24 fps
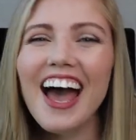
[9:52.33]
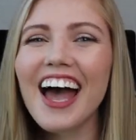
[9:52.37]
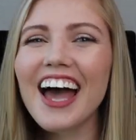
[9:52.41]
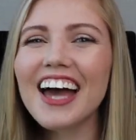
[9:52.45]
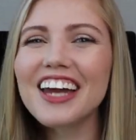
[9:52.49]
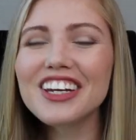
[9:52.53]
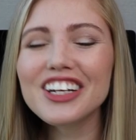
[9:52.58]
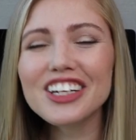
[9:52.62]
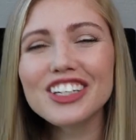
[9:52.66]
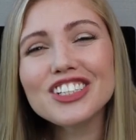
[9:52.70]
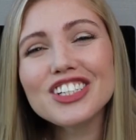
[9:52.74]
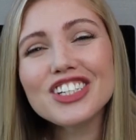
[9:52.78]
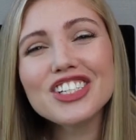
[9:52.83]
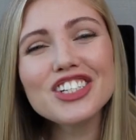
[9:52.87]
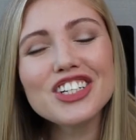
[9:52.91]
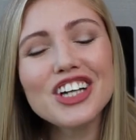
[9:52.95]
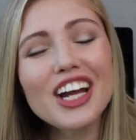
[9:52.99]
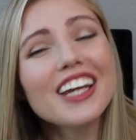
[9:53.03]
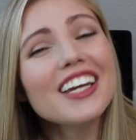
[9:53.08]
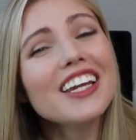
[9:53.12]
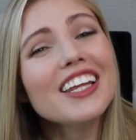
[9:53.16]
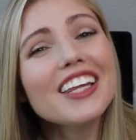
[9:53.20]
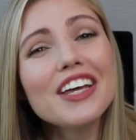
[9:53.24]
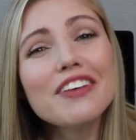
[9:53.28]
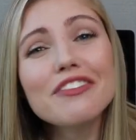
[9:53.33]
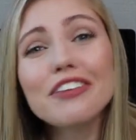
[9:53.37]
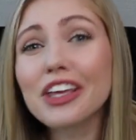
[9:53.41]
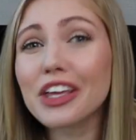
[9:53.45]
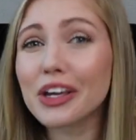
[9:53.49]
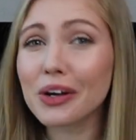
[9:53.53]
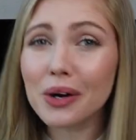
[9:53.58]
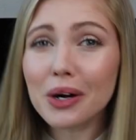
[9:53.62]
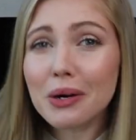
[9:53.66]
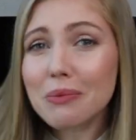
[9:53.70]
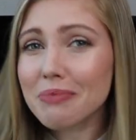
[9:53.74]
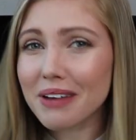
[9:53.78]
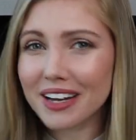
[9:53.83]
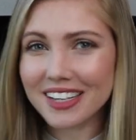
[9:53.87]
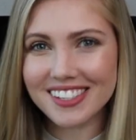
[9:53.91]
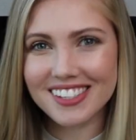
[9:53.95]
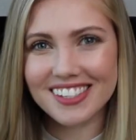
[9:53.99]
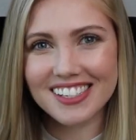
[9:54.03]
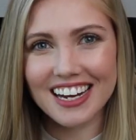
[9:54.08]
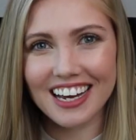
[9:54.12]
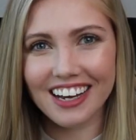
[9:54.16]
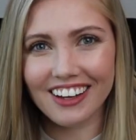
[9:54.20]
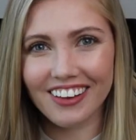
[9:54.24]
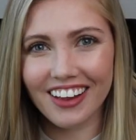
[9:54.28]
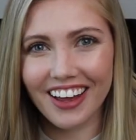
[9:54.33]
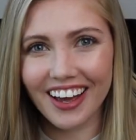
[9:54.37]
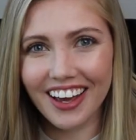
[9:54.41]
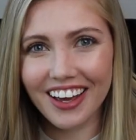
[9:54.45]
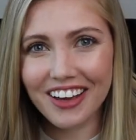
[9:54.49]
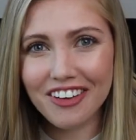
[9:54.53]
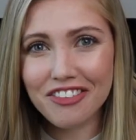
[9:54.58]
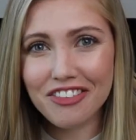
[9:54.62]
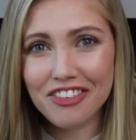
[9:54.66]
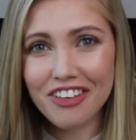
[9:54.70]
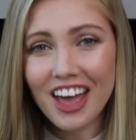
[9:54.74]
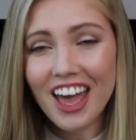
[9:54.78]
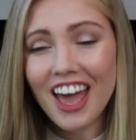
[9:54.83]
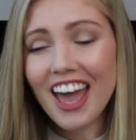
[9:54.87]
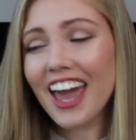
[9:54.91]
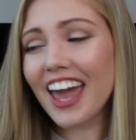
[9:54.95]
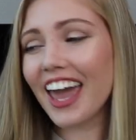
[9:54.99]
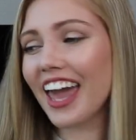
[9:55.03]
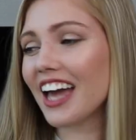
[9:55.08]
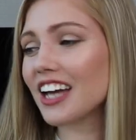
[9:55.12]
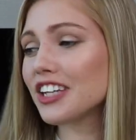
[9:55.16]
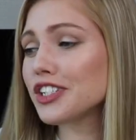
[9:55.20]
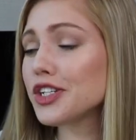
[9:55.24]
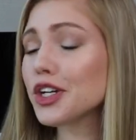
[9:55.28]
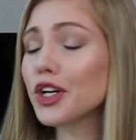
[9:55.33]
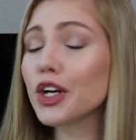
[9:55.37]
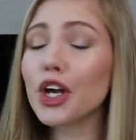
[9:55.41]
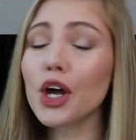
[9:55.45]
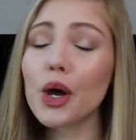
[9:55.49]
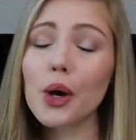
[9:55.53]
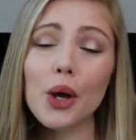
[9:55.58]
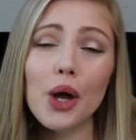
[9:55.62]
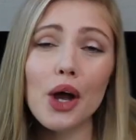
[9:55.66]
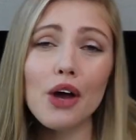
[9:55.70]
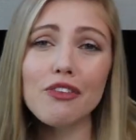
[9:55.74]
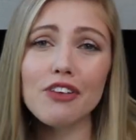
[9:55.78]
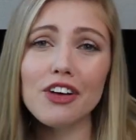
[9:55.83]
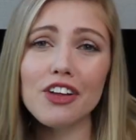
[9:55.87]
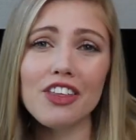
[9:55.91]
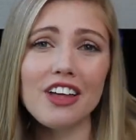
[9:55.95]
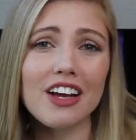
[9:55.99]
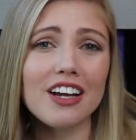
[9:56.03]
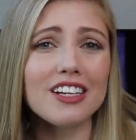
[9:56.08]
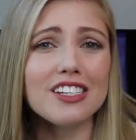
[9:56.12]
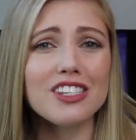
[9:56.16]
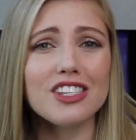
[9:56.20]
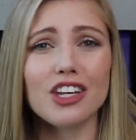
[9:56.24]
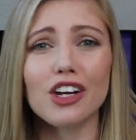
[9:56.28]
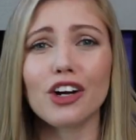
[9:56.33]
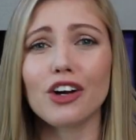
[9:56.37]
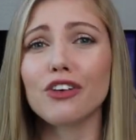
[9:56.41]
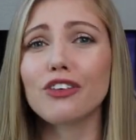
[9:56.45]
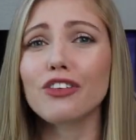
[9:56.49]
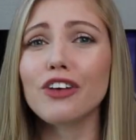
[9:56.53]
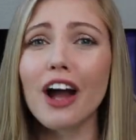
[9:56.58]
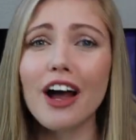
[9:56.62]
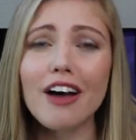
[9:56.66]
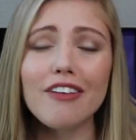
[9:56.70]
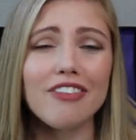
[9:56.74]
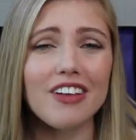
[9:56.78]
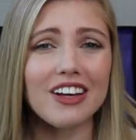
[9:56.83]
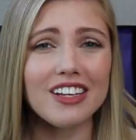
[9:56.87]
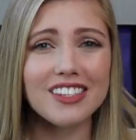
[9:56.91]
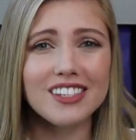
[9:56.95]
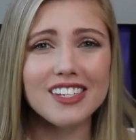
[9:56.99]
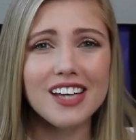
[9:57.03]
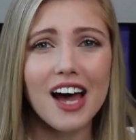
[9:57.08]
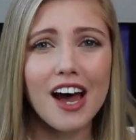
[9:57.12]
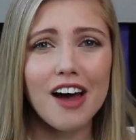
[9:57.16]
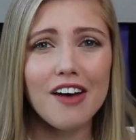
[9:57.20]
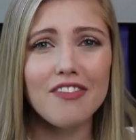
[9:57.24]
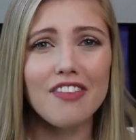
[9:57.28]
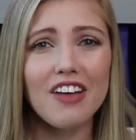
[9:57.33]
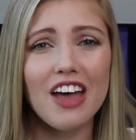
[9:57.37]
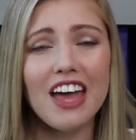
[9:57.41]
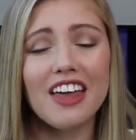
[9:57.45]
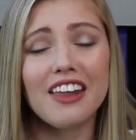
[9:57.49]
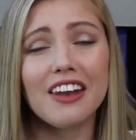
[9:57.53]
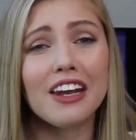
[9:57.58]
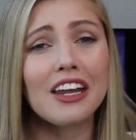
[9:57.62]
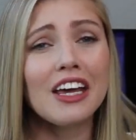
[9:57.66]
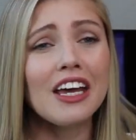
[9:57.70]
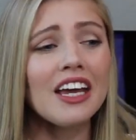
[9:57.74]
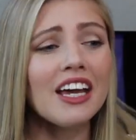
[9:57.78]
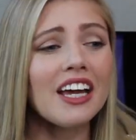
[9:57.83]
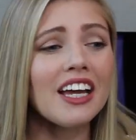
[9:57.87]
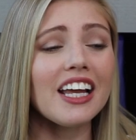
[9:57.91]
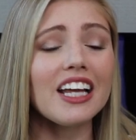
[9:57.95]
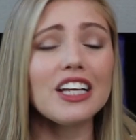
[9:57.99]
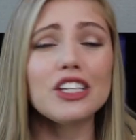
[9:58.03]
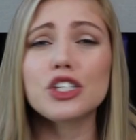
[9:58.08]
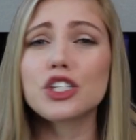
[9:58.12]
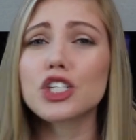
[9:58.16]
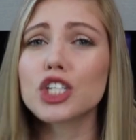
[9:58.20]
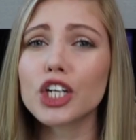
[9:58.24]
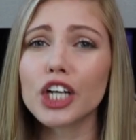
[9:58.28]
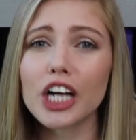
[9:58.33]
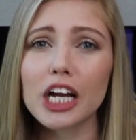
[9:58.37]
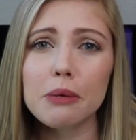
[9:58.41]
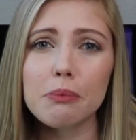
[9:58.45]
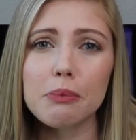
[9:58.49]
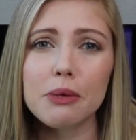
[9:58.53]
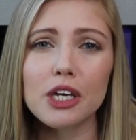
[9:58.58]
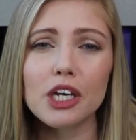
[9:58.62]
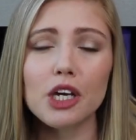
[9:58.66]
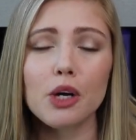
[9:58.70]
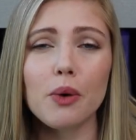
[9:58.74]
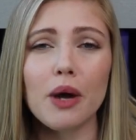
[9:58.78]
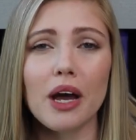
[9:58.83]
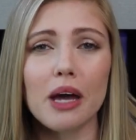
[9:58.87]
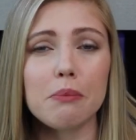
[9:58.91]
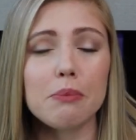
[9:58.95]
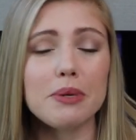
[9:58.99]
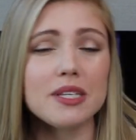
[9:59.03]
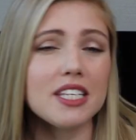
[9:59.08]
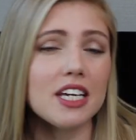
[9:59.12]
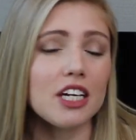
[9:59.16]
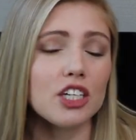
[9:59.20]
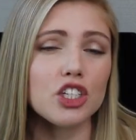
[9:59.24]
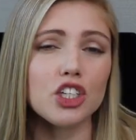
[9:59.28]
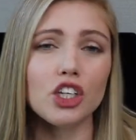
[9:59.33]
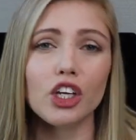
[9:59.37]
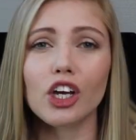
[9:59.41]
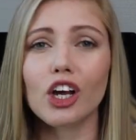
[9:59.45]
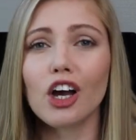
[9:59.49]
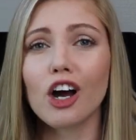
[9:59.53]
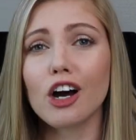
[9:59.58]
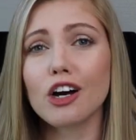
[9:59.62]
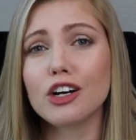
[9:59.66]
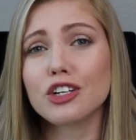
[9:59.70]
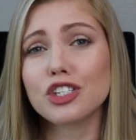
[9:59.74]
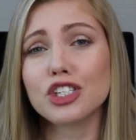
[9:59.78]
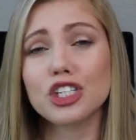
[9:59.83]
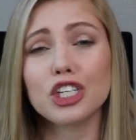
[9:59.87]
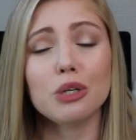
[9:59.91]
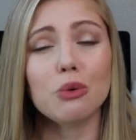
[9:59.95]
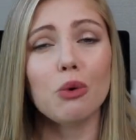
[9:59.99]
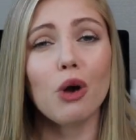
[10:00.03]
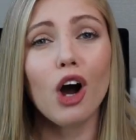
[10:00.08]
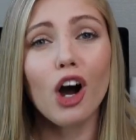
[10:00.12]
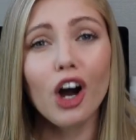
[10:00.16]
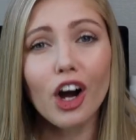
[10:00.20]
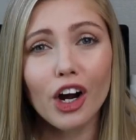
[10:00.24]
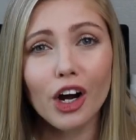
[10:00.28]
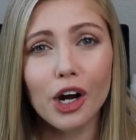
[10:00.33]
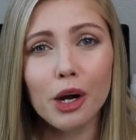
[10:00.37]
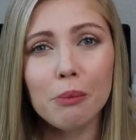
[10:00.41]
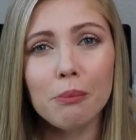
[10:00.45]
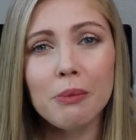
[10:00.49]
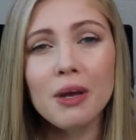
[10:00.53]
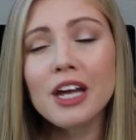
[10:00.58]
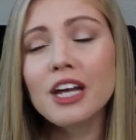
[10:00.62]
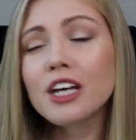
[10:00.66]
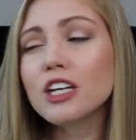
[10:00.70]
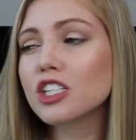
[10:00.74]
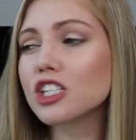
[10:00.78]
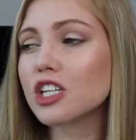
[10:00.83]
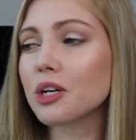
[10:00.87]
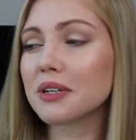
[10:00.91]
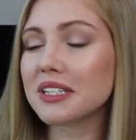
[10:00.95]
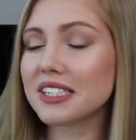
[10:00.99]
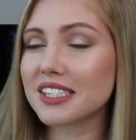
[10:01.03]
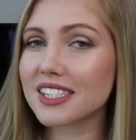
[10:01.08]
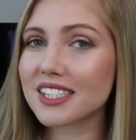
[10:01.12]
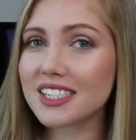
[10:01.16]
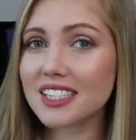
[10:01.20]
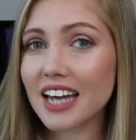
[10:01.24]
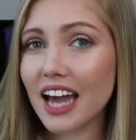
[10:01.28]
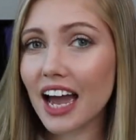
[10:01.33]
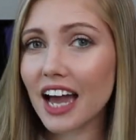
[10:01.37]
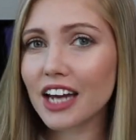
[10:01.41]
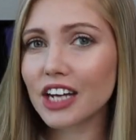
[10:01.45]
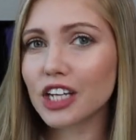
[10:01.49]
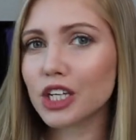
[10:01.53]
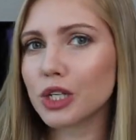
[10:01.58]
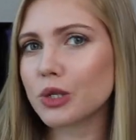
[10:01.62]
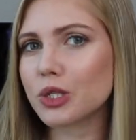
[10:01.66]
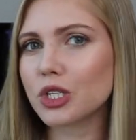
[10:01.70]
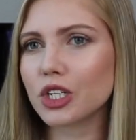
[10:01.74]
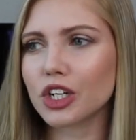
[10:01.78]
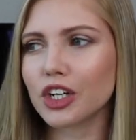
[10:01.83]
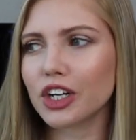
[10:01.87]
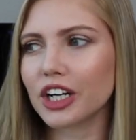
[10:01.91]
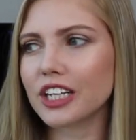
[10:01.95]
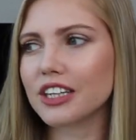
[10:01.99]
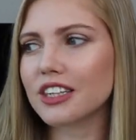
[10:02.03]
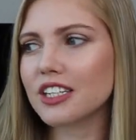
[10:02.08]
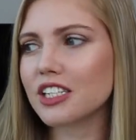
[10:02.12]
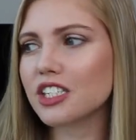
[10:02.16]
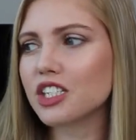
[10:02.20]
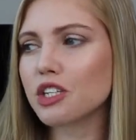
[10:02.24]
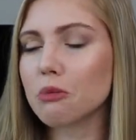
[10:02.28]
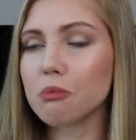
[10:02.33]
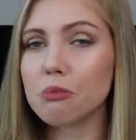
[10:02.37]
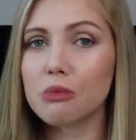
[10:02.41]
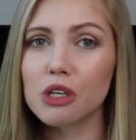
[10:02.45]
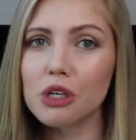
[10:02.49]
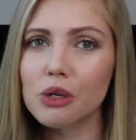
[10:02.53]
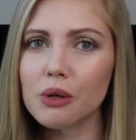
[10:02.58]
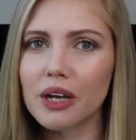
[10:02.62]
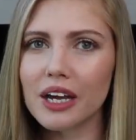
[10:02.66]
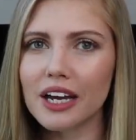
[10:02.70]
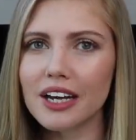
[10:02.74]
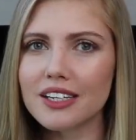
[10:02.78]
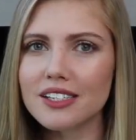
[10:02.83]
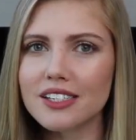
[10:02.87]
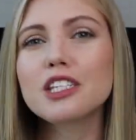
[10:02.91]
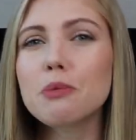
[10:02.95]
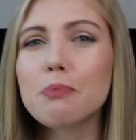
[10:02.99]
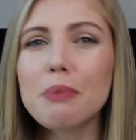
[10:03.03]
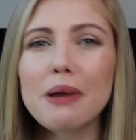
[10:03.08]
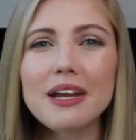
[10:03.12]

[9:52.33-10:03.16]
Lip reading: and you're just trying to live your best snail life, and you're going over things that are rough and tough and can scrape you and potentially cause you harm. So instead you secrete this mucus to